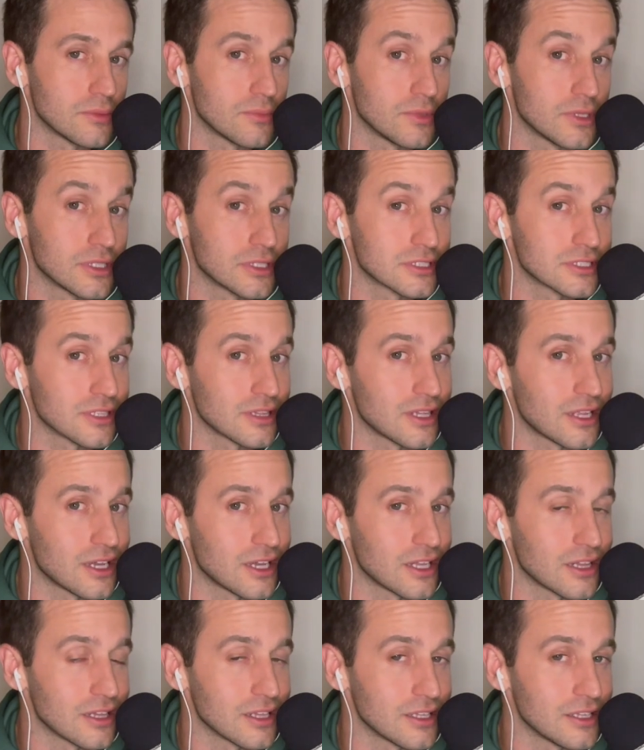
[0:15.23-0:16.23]
something
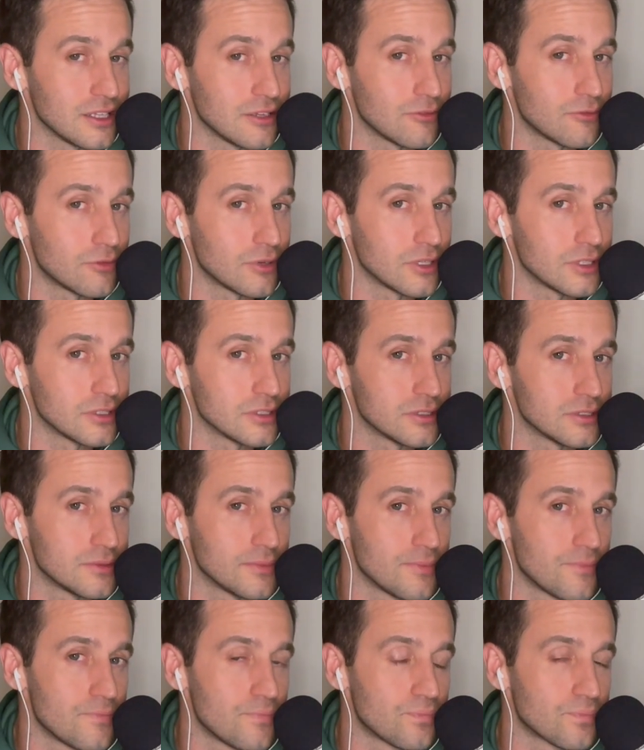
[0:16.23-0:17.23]
slightly different.
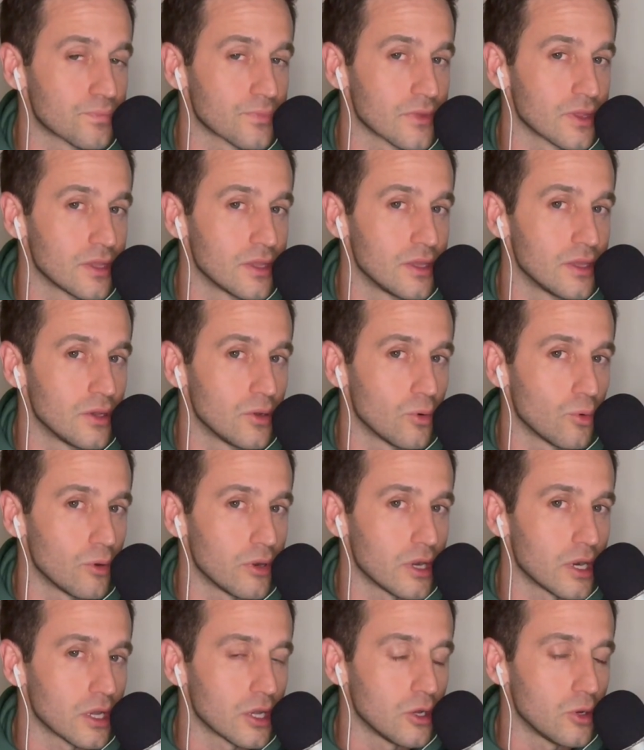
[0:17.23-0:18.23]

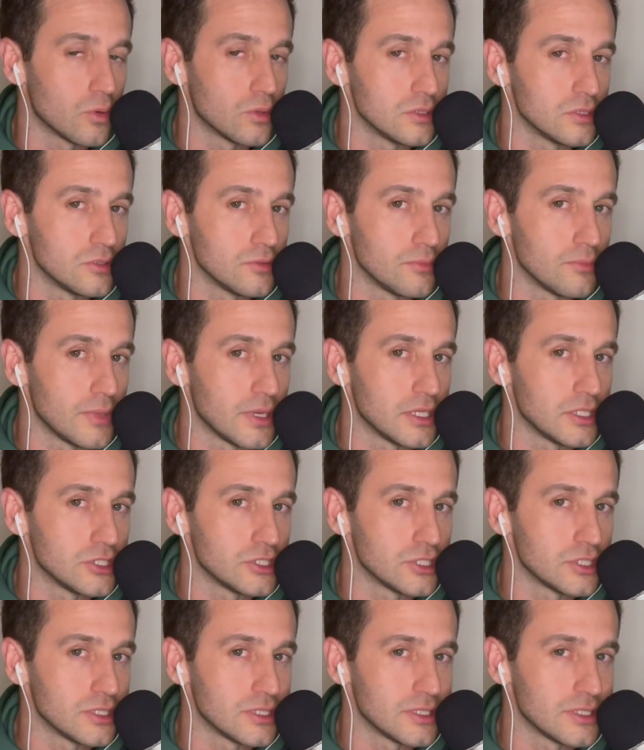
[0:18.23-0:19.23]
We're going to
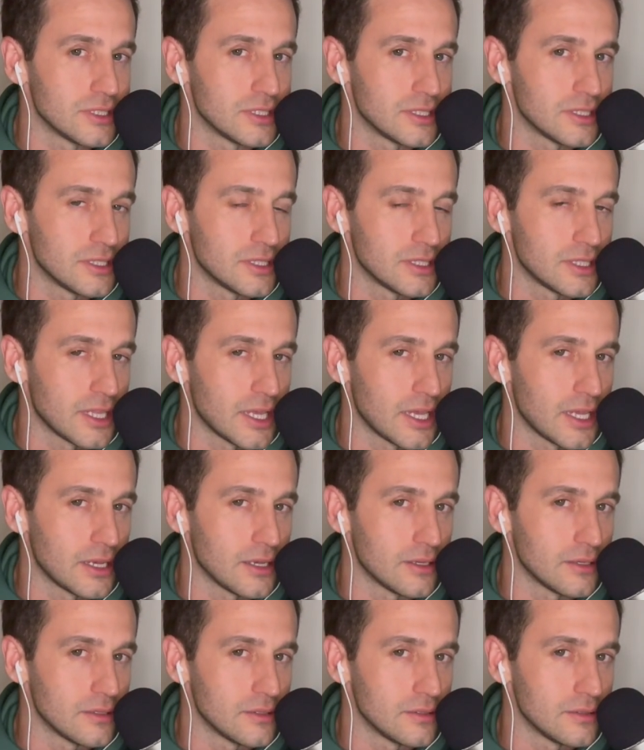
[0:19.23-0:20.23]
mention
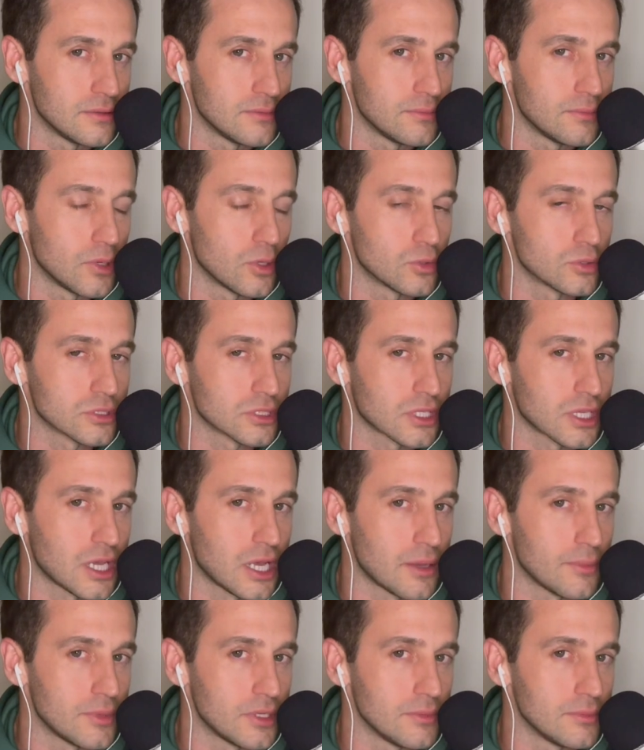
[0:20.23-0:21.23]
10 most
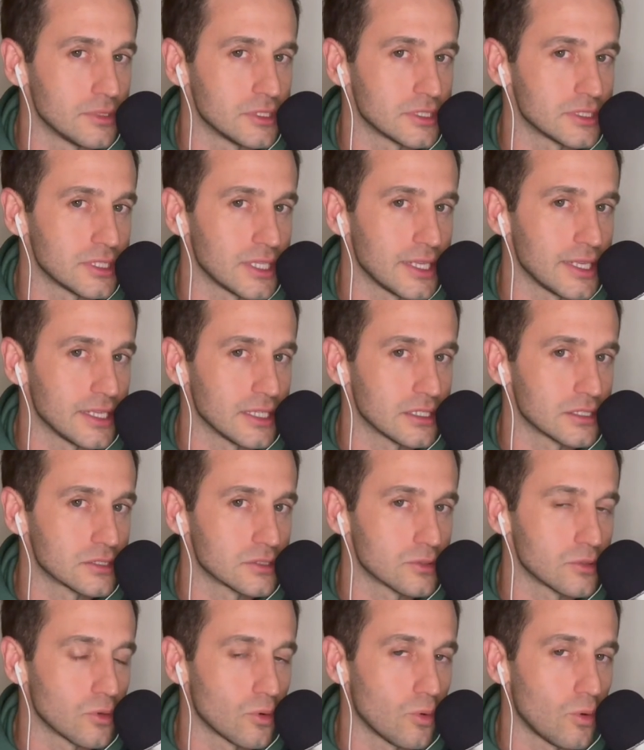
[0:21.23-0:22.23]
common
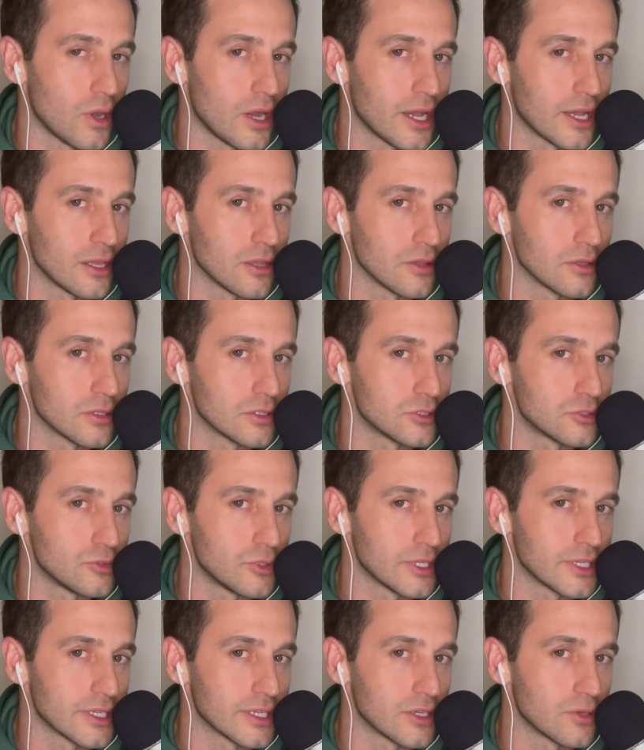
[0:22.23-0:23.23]
mistakes while
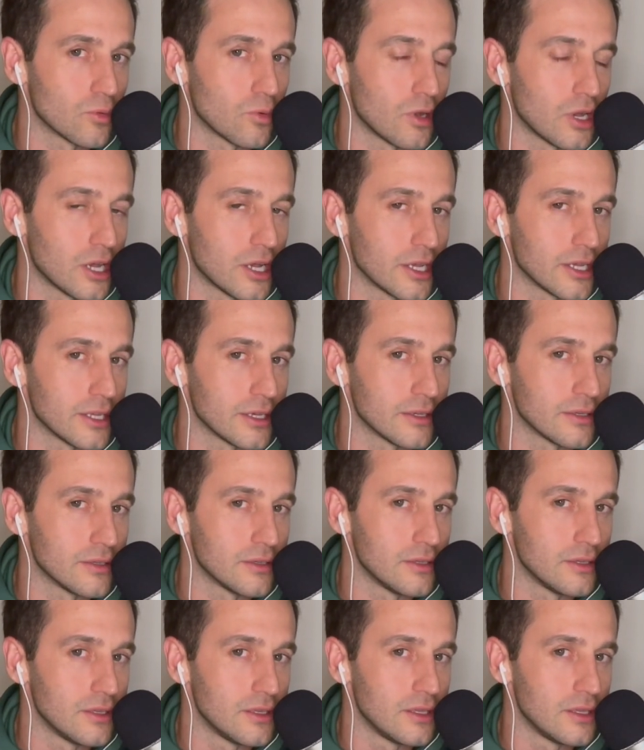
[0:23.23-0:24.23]
drinking wine